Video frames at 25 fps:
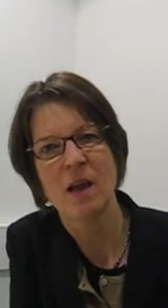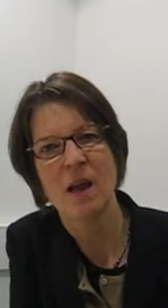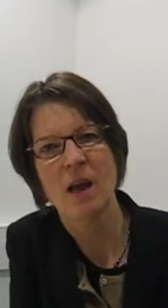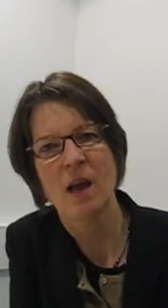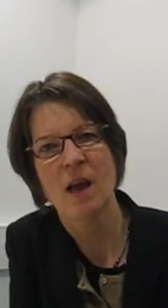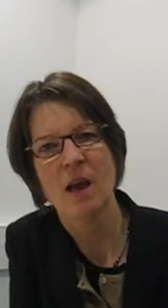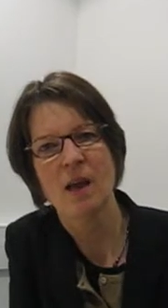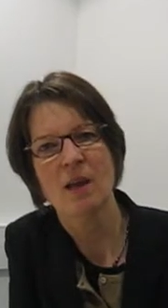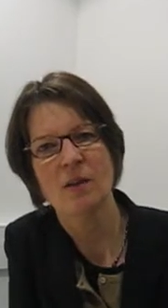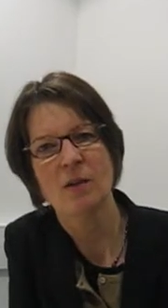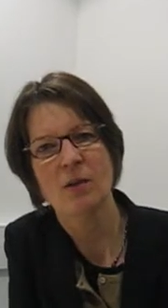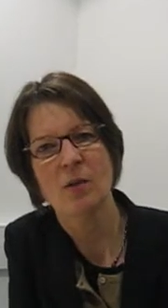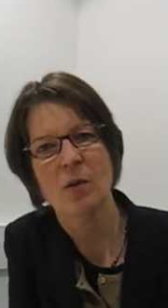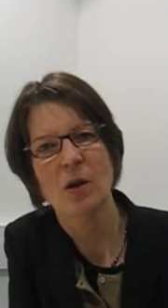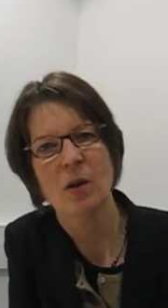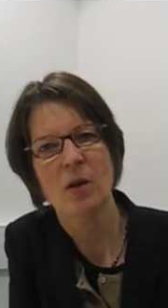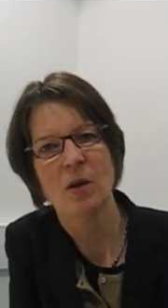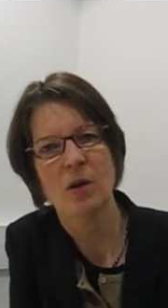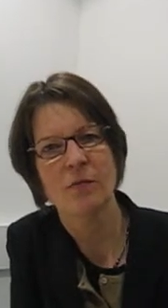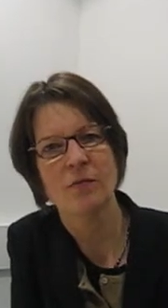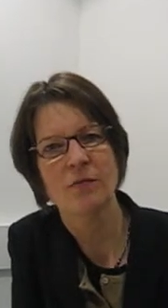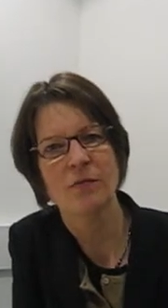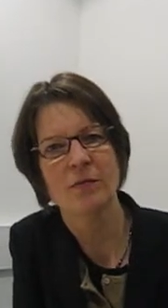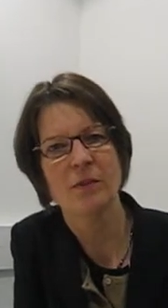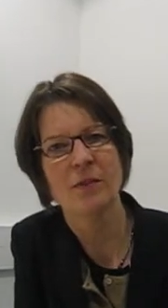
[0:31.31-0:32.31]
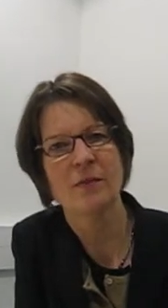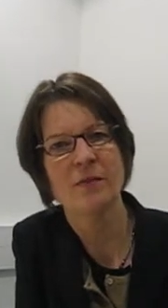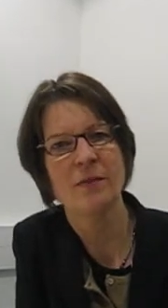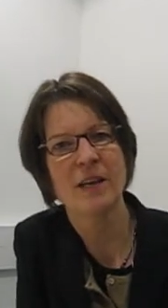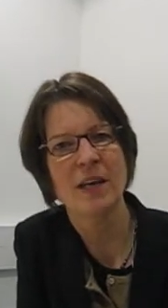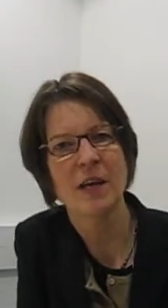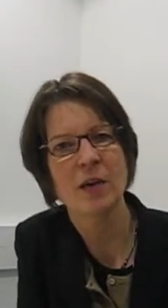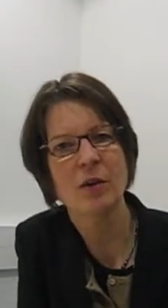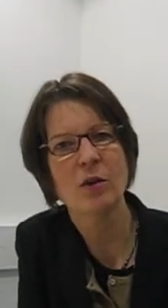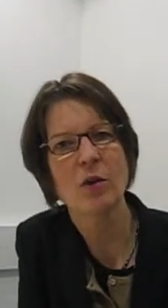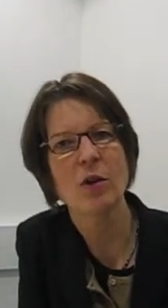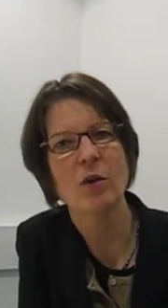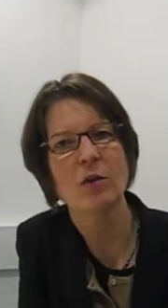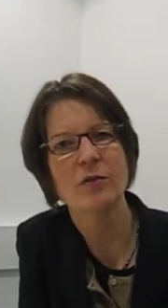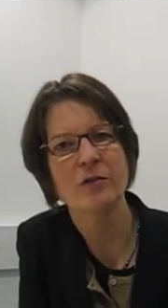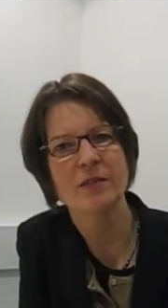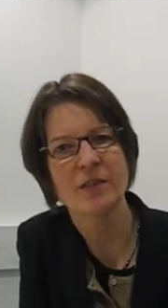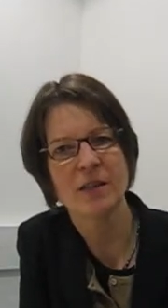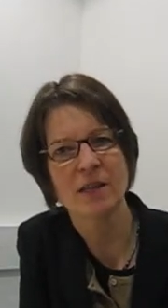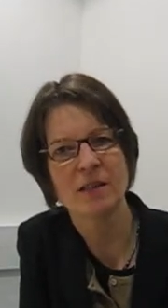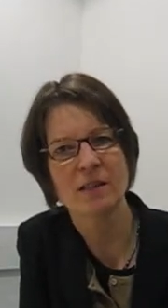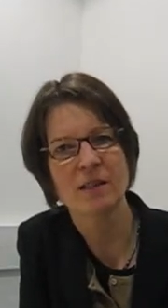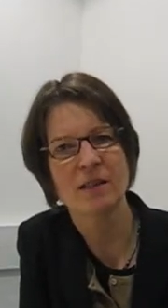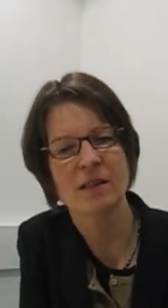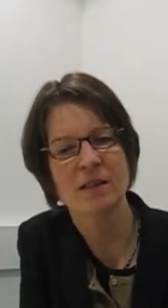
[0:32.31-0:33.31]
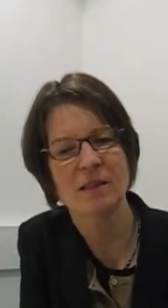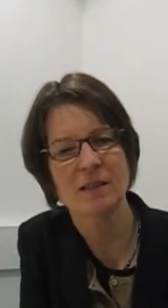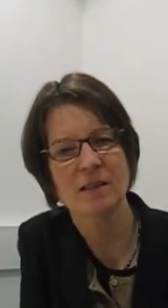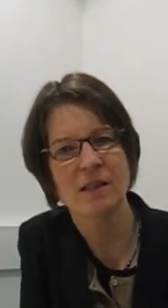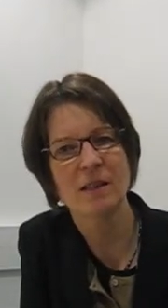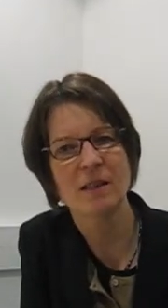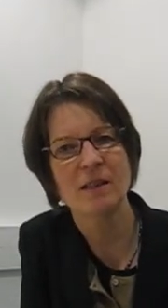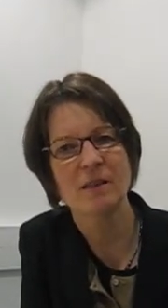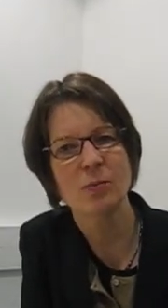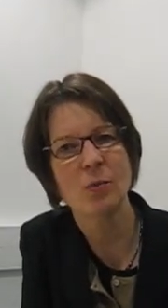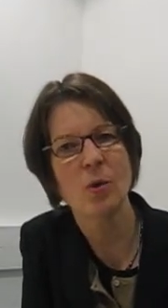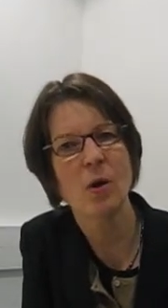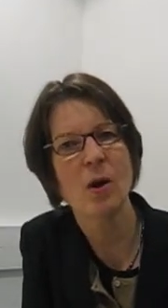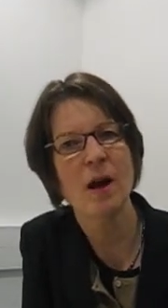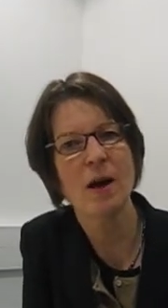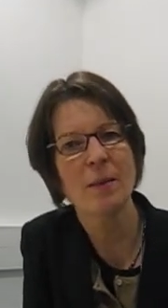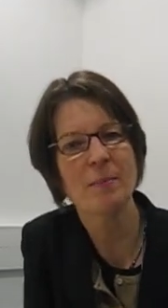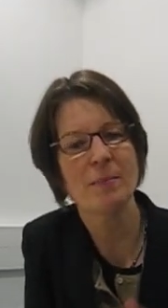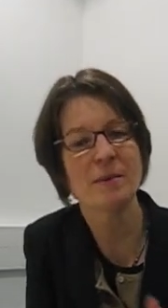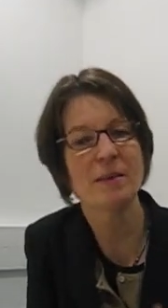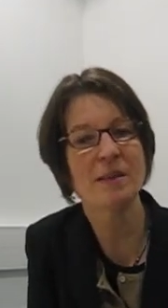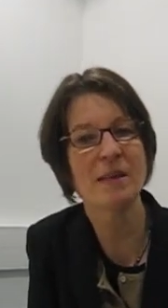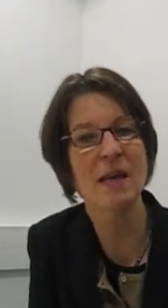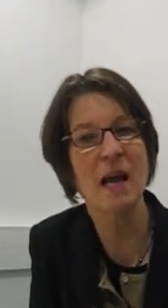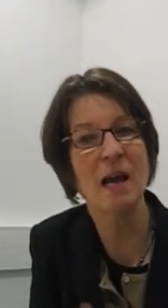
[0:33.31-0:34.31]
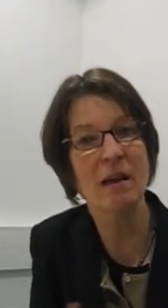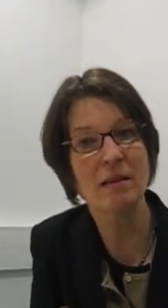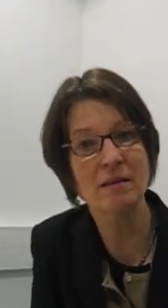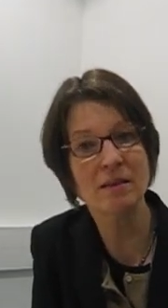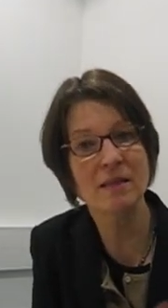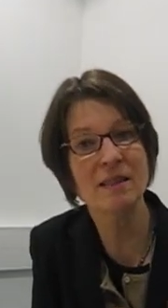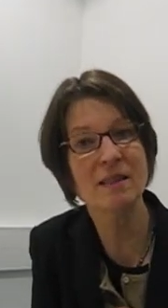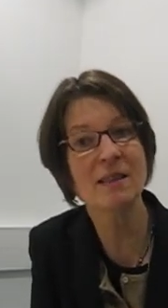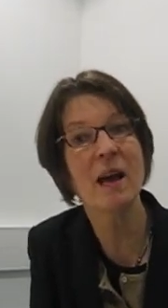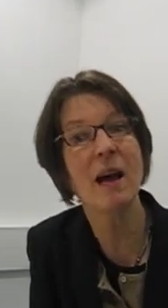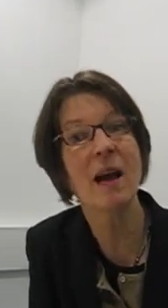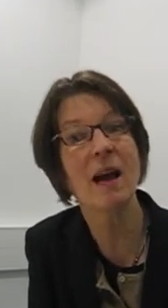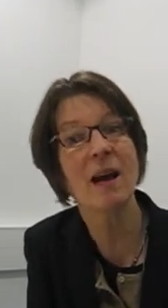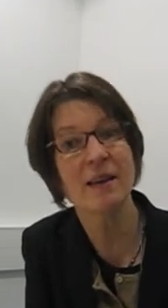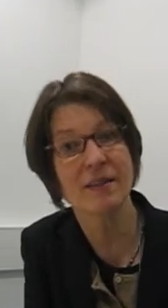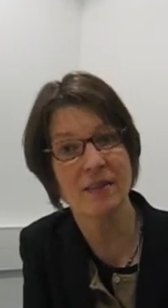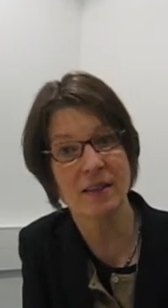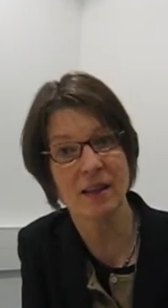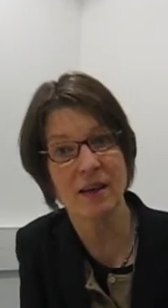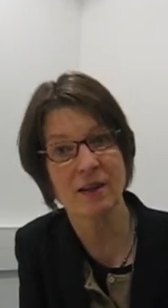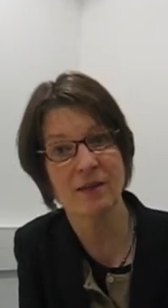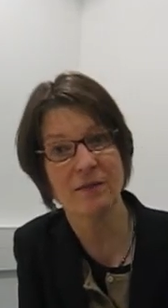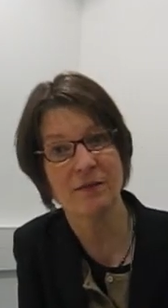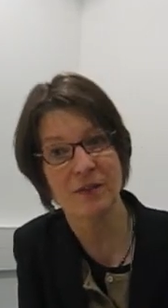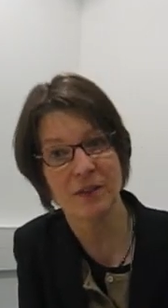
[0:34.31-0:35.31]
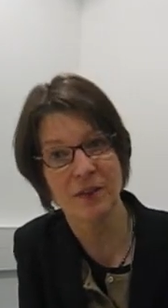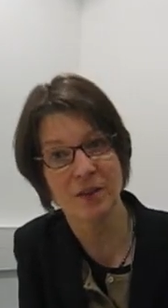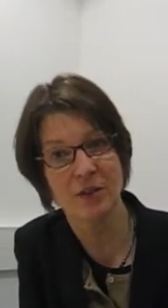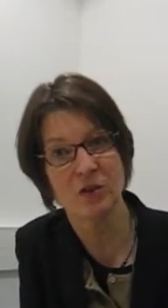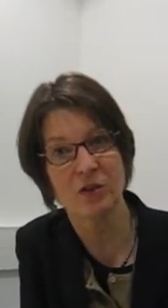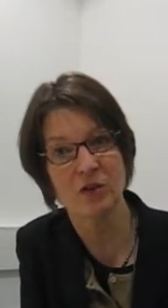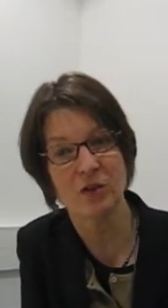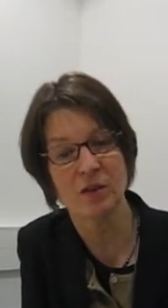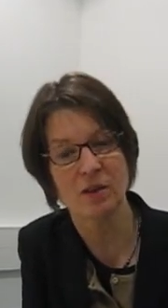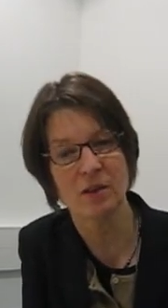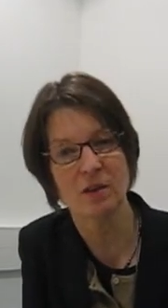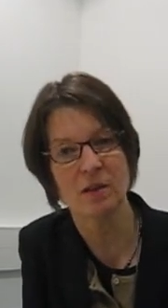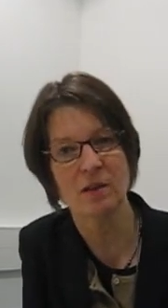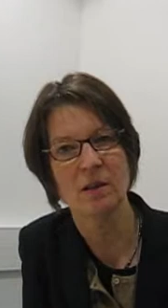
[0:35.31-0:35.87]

and quite often the video content is what happens outside that feature.